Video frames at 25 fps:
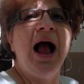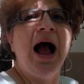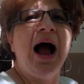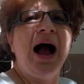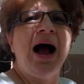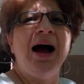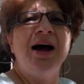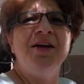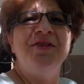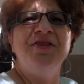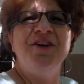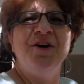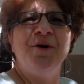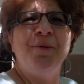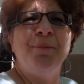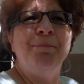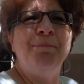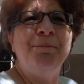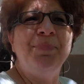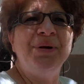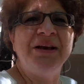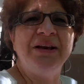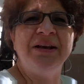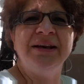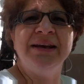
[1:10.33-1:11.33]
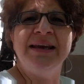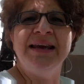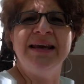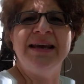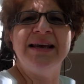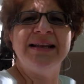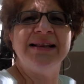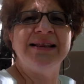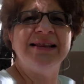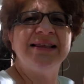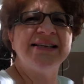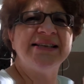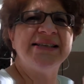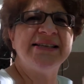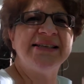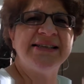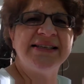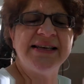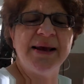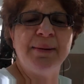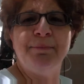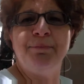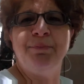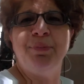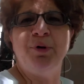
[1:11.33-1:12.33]
Uh, they're building it the
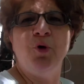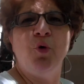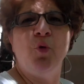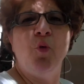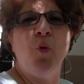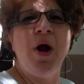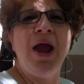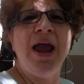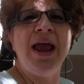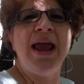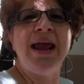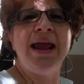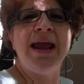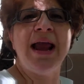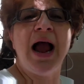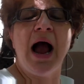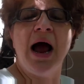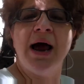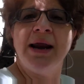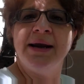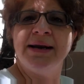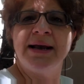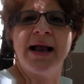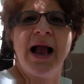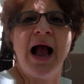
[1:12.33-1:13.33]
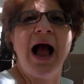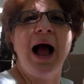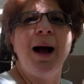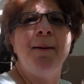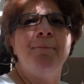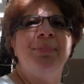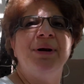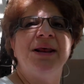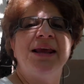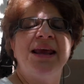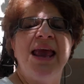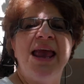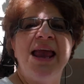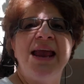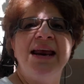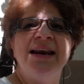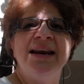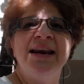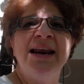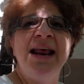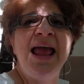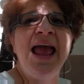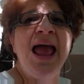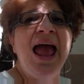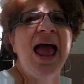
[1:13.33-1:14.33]
simple way, uncomplicated.